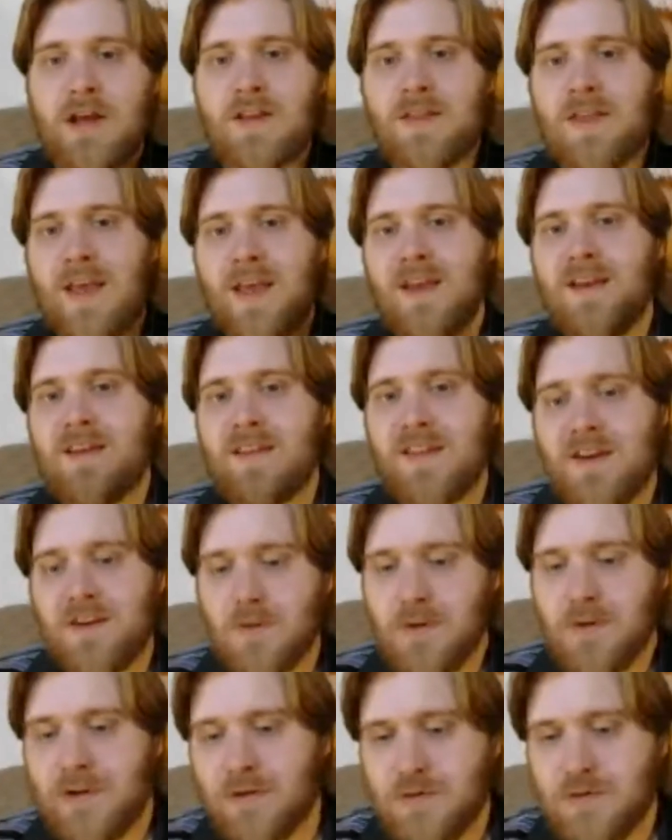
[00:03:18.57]
Then they
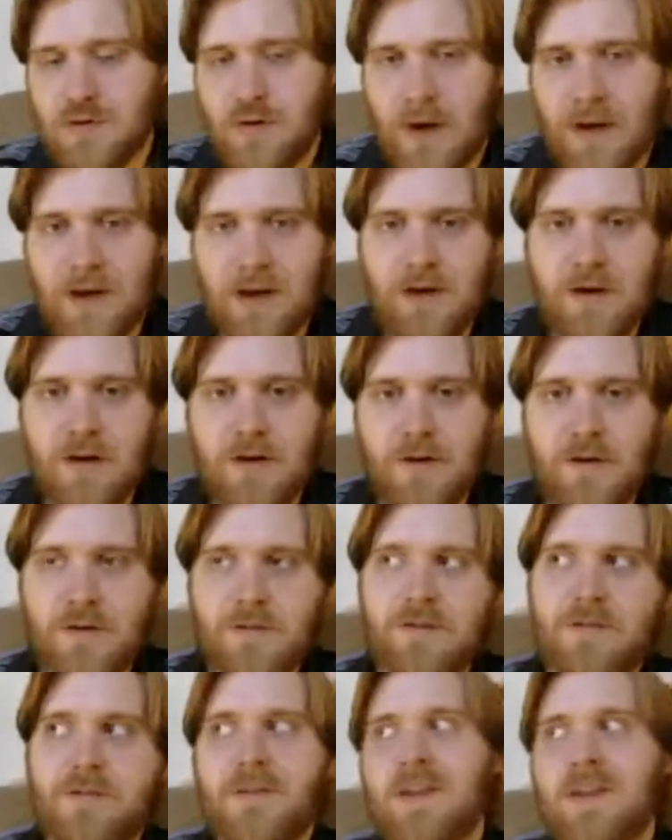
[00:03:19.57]
do a little training on
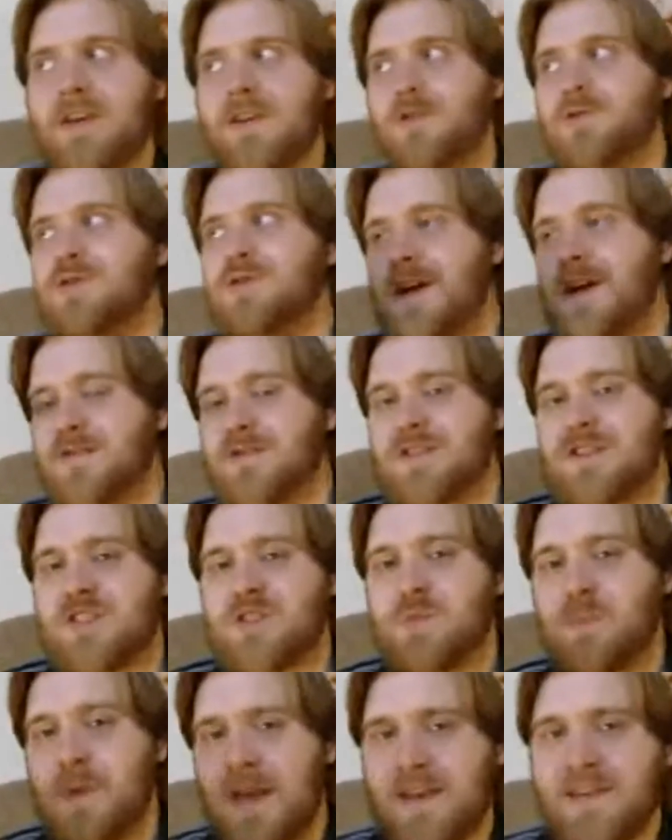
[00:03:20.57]
Earth. He goes out into
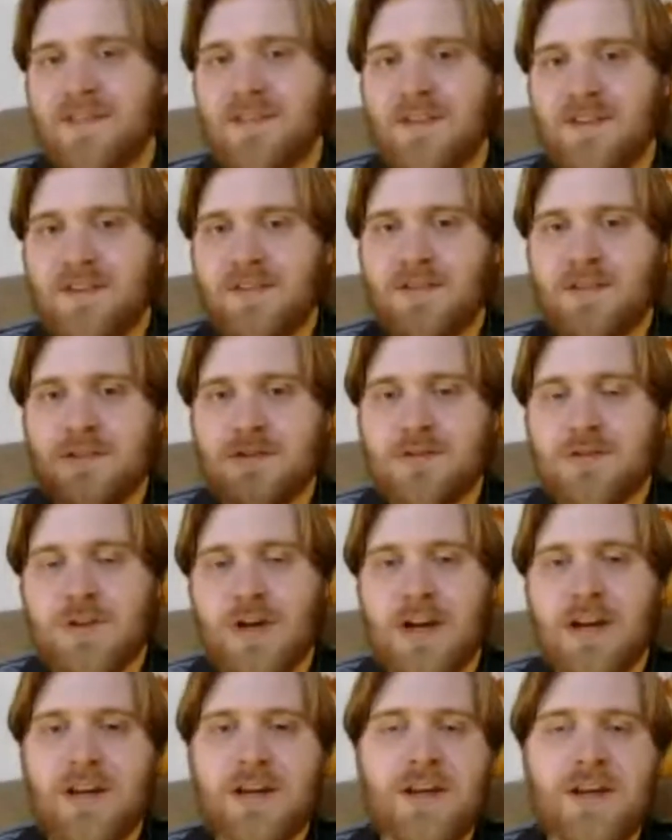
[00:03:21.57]
space and does a little
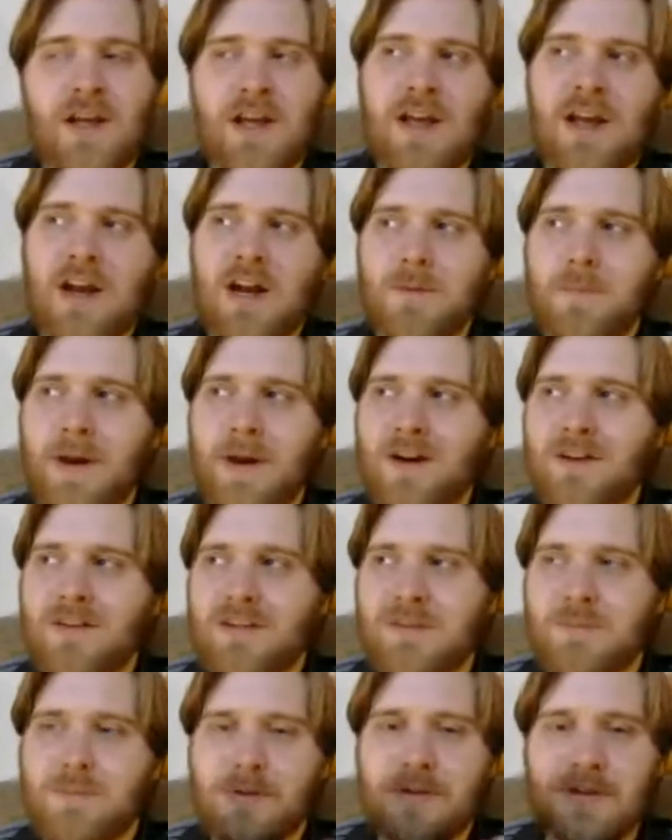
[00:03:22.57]
training. And
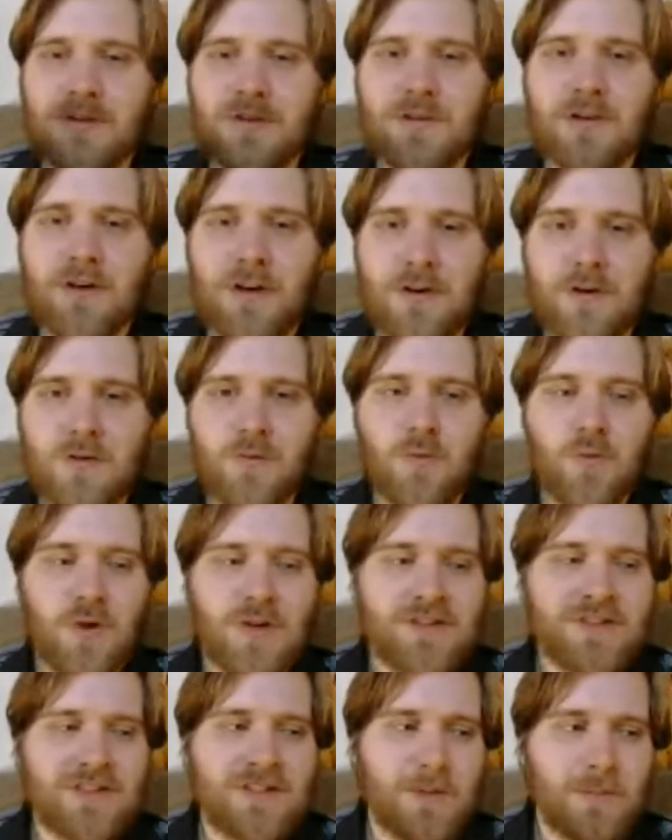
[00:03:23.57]
apparently Pluto
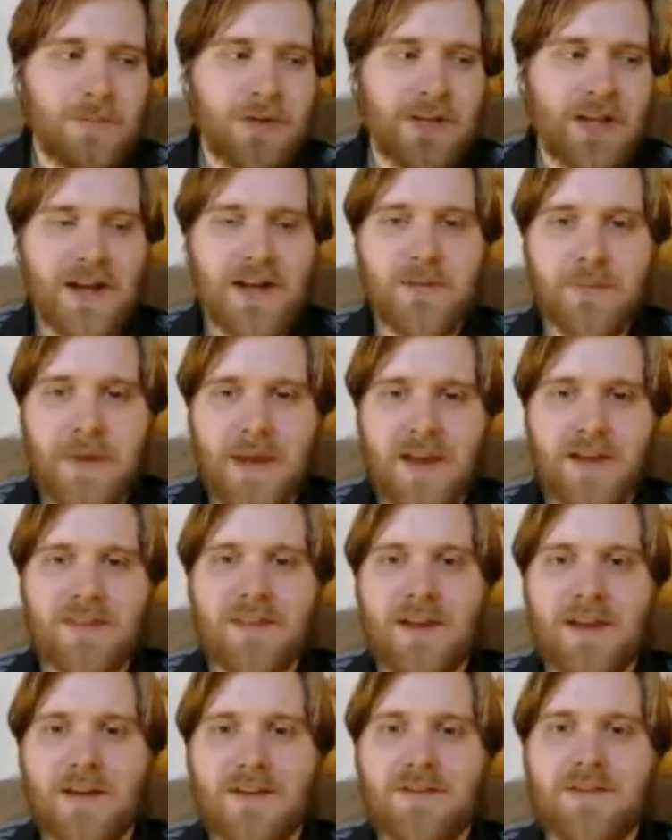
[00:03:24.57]
wasn't a planet back
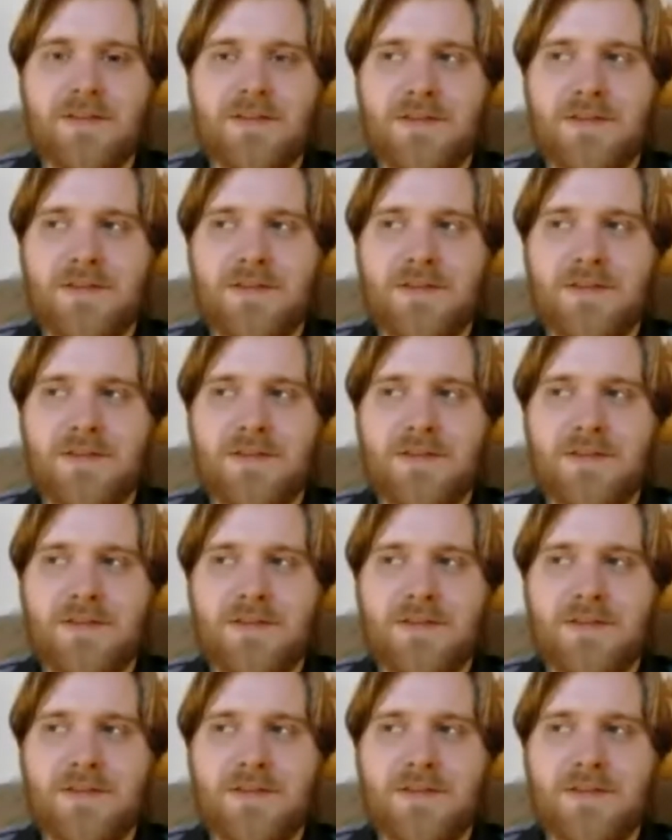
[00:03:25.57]
then.